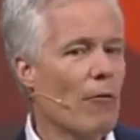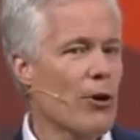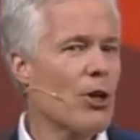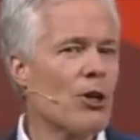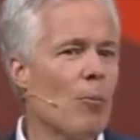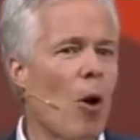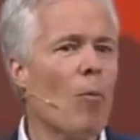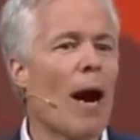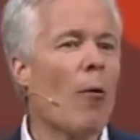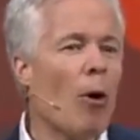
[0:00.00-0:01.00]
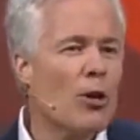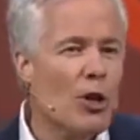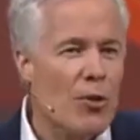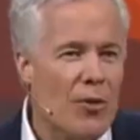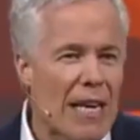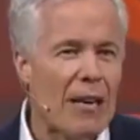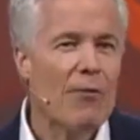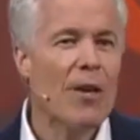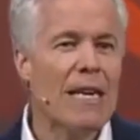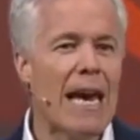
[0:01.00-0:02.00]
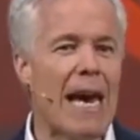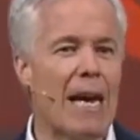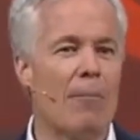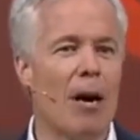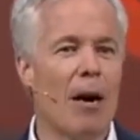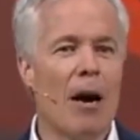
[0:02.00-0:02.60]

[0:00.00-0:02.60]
For just a moment, I want you to think of the name